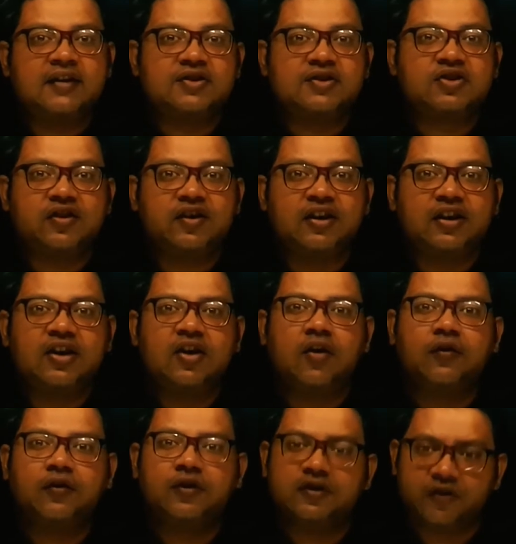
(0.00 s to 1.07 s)
generally
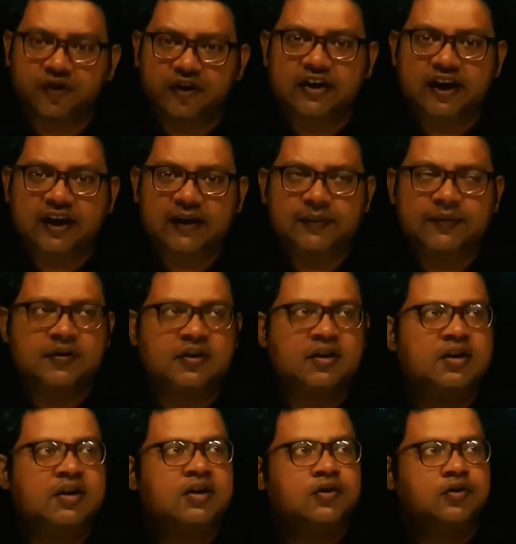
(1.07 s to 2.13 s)
of three types.
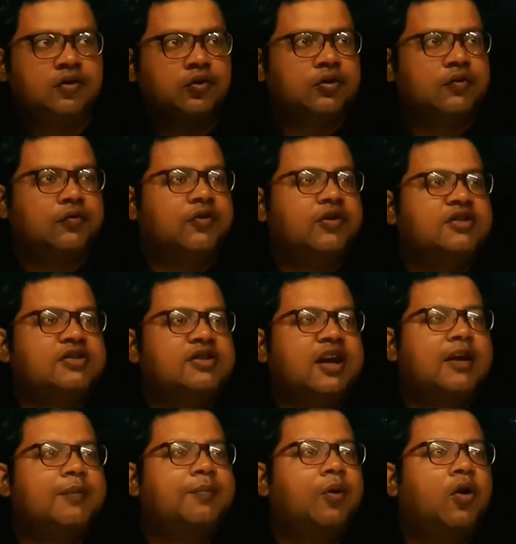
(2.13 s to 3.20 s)
So, the first
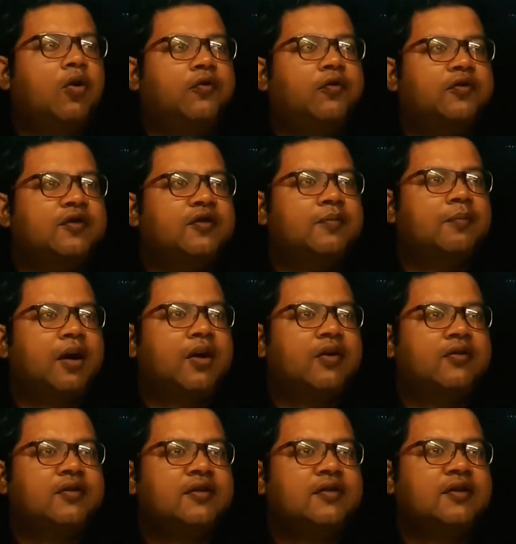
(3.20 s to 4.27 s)
type of
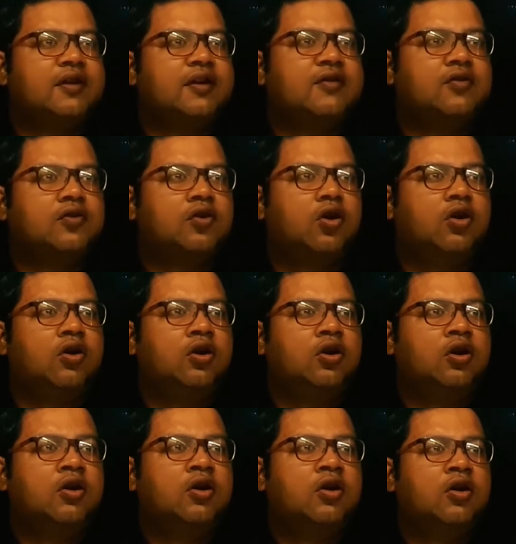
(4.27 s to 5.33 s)
symbiosis is called
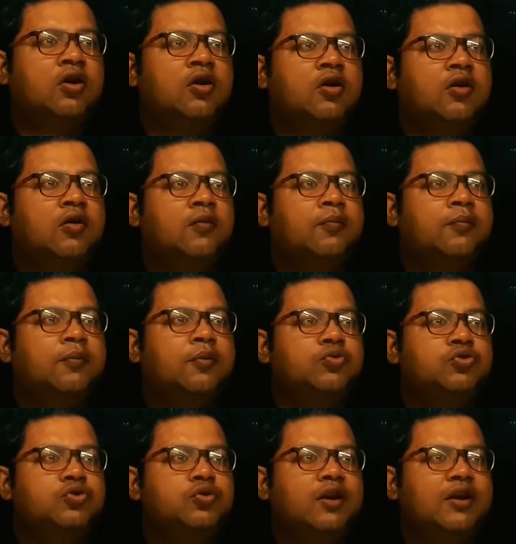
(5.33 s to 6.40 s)

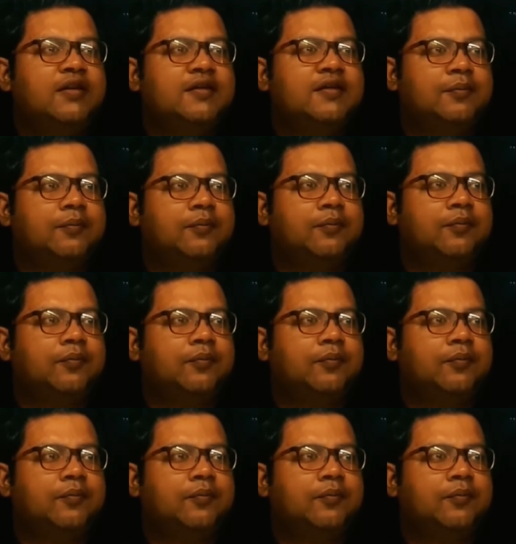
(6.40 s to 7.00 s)
mutualism.